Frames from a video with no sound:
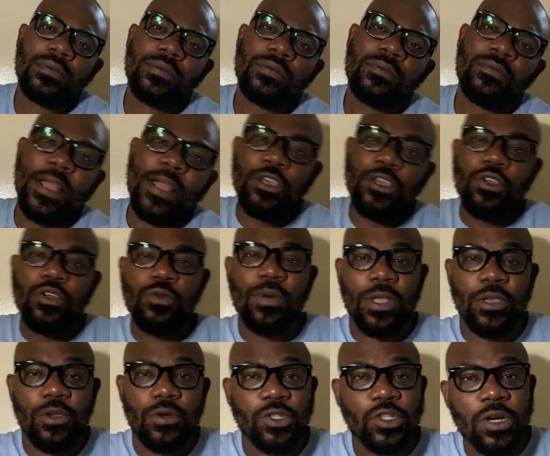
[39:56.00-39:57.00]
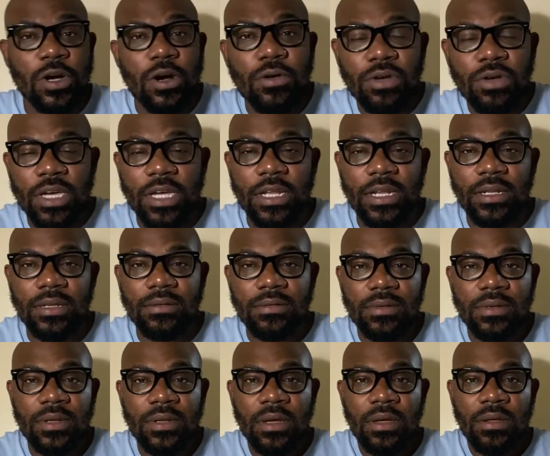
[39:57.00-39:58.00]
When you're talking,
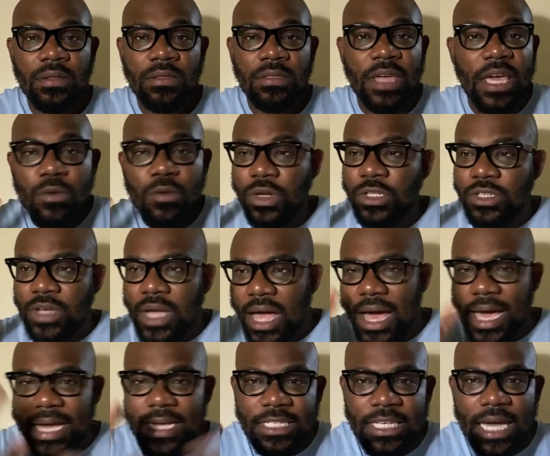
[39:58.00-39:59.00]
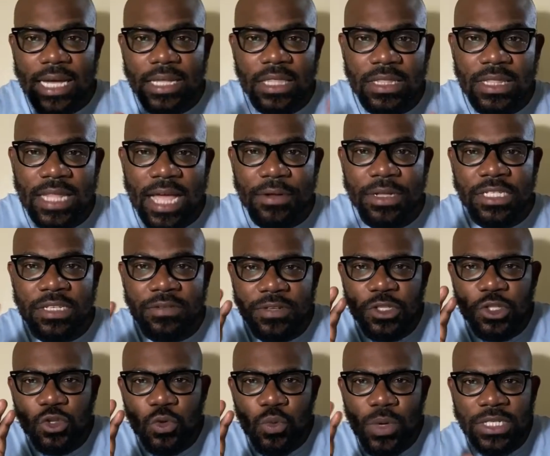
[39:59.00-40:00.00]
they want to hijack the narrative
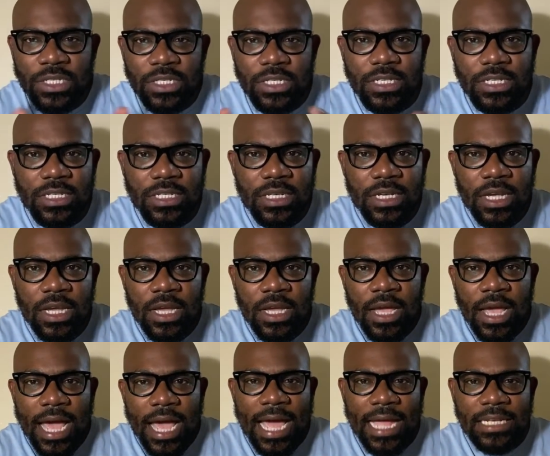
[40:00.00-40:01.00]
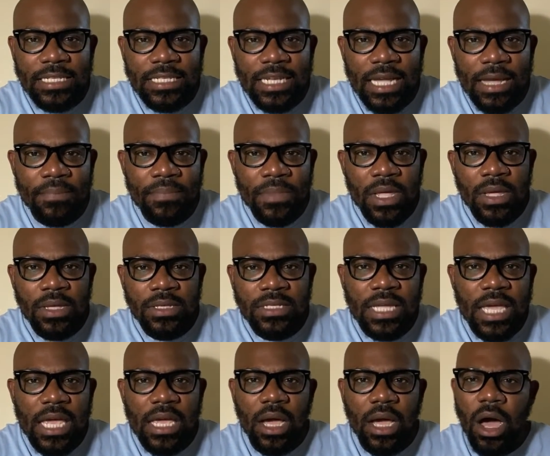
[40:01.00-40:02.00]
and twist it, and
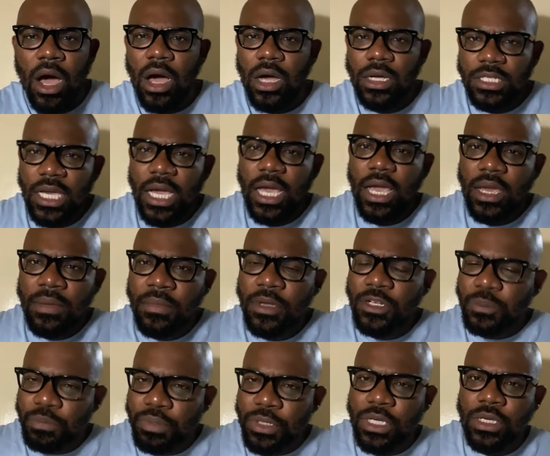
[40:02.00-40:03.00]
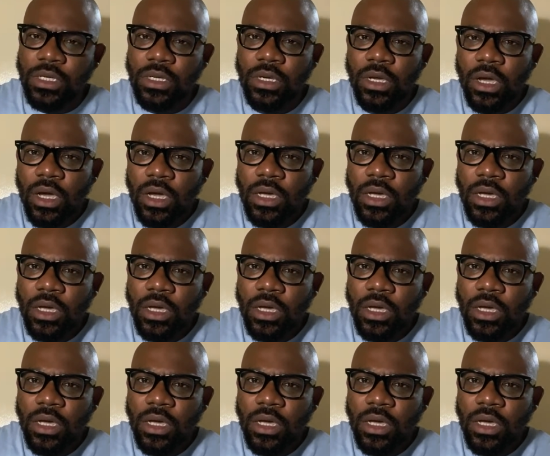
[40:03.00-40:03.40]
say, "Oh yeah, it must be.